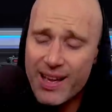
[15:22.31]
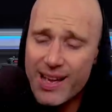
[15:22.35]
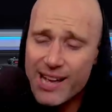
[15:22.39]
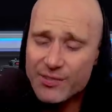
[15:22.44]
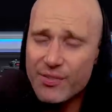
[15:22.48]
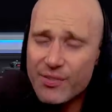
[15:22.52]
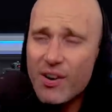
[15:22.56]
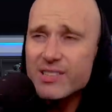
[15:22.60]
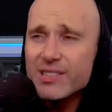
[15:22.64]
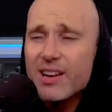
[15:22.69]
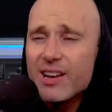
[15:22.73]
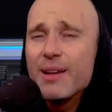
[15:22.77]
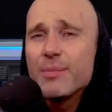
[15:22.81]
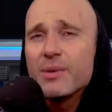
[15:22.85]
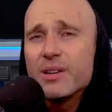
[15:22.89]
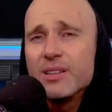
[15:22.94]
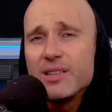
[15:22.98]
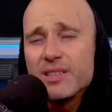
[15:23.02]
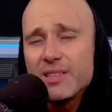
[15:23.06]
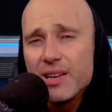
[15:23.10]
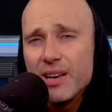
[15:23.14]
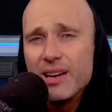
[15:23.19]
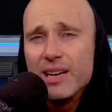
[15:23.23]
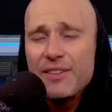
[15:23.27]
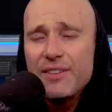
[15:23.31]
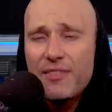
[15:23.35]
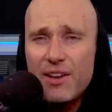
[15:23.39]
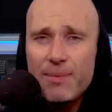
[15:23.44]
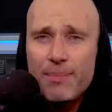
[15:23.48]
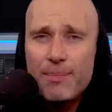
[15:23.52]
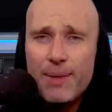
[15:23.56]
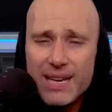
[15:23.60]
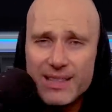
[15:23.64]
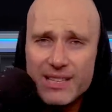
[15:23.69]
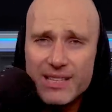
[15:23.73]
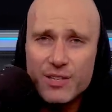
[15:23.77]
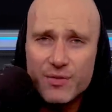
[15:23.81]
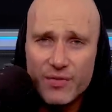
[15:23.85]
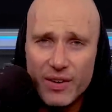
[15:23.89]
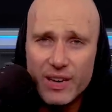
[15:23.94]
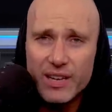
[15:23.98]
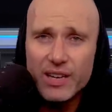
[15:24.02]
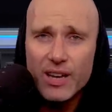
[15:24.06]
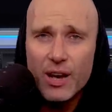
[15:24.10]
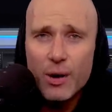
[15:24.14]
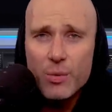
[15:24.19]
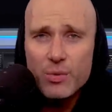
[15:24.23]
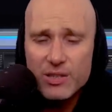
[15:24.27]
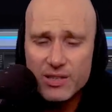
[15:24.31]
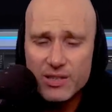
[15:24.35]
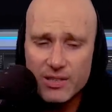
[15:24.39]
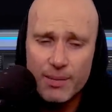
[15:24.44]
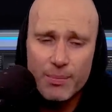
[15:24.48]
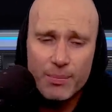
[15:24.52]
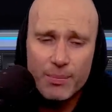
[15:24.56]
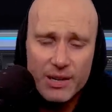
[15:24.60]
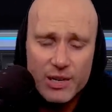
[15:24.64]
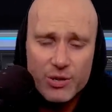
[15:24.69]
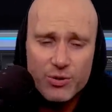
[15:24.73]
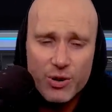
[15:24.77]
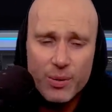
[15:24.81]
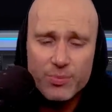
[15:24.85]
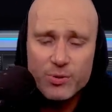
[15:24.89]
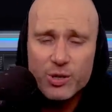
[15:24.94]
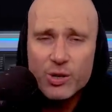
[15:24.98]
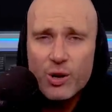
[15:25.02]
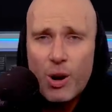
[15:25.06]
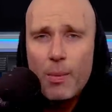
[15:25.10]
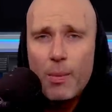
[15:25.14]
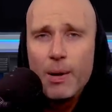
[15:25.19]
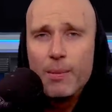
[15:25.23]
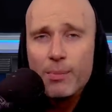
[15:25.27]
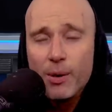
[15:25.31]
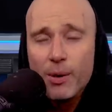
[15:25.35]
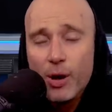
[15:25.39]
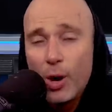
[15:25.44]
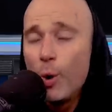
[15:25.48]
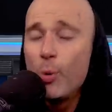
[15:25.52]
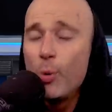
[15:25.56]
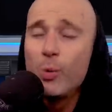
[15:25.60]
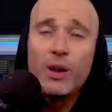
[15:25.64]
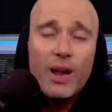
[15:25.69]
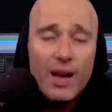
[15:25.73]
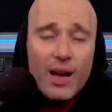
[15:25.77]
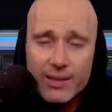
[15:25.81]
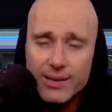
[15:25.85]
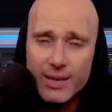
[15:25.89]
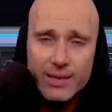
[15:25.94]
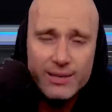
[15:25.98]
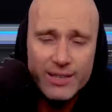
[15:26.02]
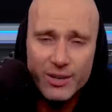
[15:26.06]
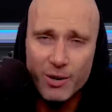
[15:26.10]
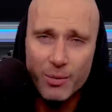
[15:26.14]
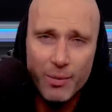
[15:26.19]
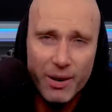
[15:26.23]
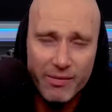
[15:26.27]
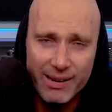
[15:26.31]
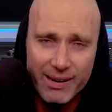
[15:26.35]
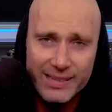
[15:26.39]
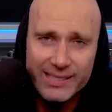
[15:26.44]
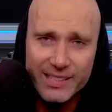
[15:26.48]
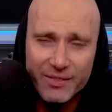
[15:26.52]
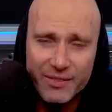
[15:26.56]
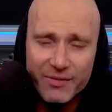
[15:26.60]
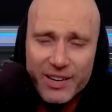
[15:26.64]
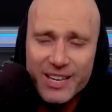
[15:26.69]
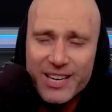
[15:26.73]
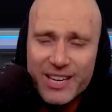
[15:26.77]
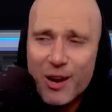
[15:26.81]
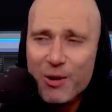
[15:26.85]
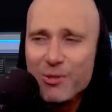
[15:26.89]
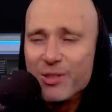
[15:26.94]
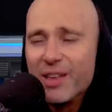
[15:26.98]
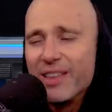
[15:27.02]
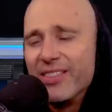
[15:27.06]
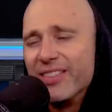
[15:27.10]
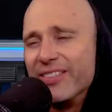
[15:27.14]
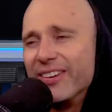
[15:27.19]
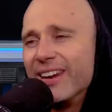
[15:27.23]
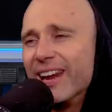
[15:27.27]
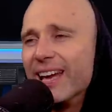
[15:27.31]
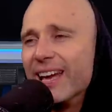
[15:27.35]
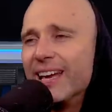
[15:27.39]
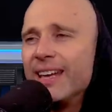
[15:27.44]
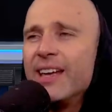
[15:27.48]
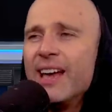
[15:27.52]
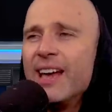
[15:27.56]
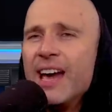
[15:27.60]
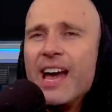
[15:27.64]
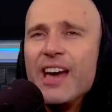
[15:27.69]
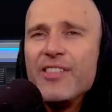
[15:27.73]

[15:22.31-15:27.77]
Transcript: As far as I'm concerned, if I make this video and somebody drops a comment below, like they did on my wrestling video the other day,